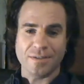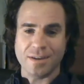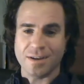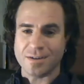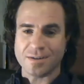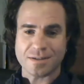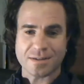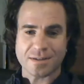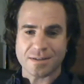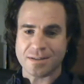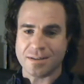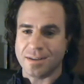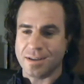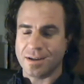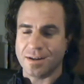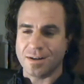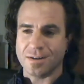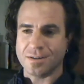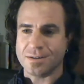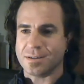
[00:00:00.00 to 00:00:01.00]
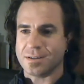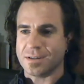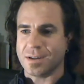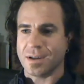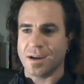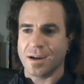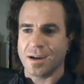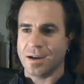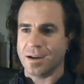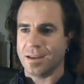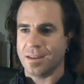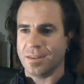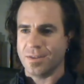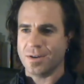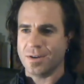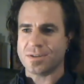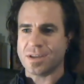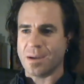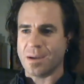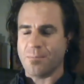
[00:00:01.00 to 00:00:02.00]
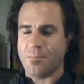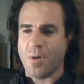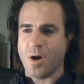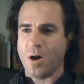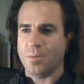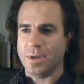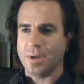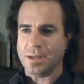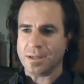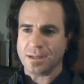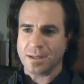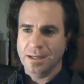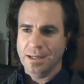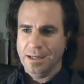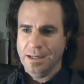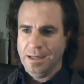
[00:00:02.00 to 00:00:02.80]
there's that moment